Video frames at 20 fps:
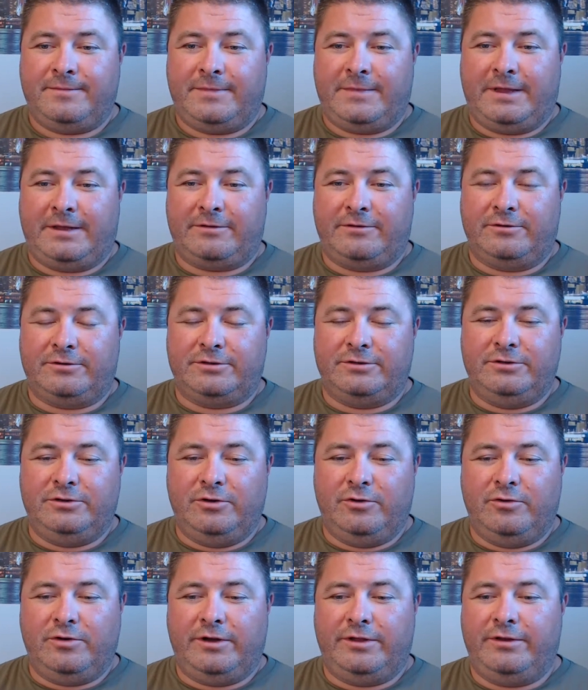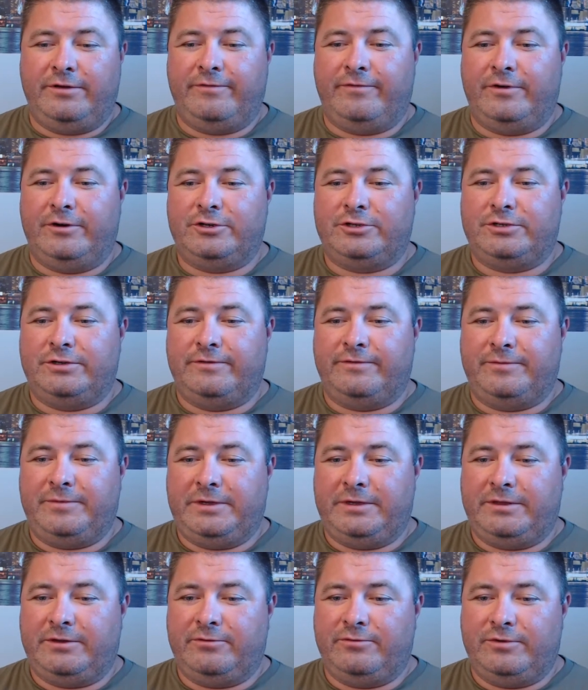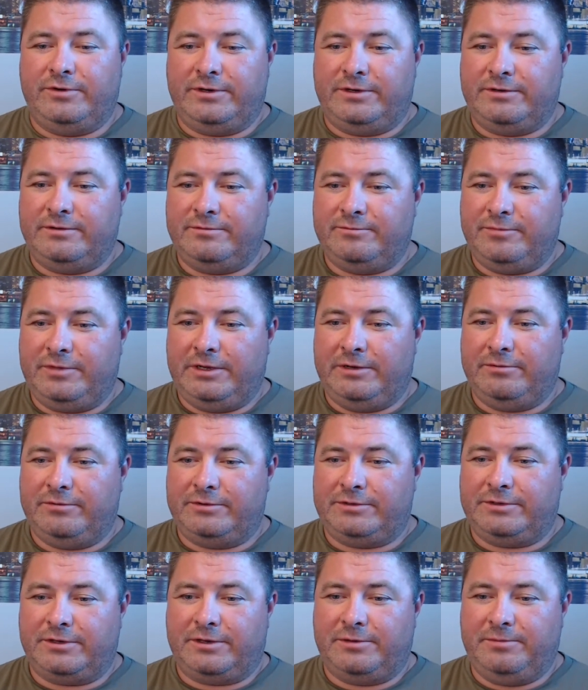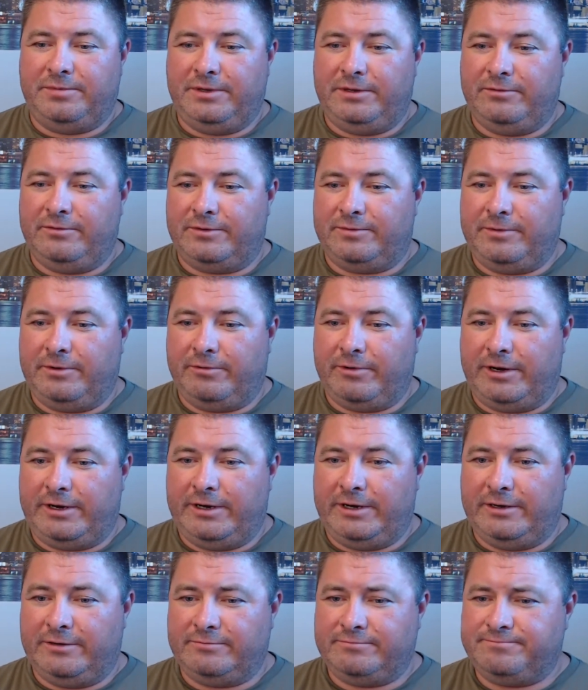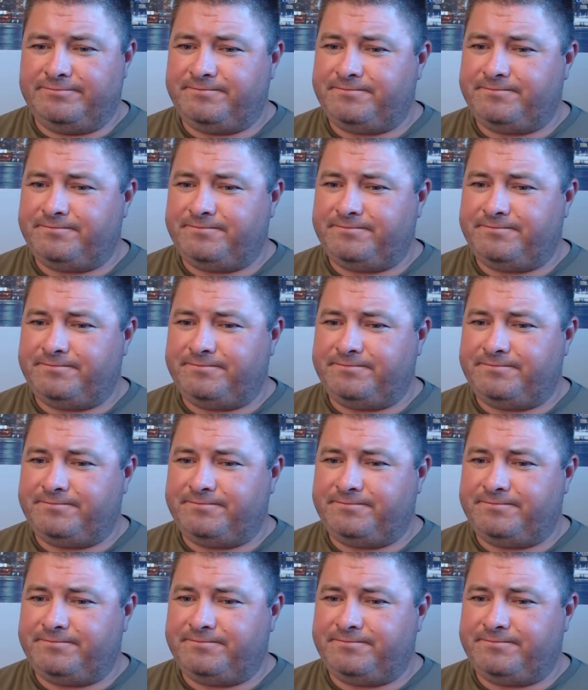Like, there's no other version of me that would be able to compete with me right now.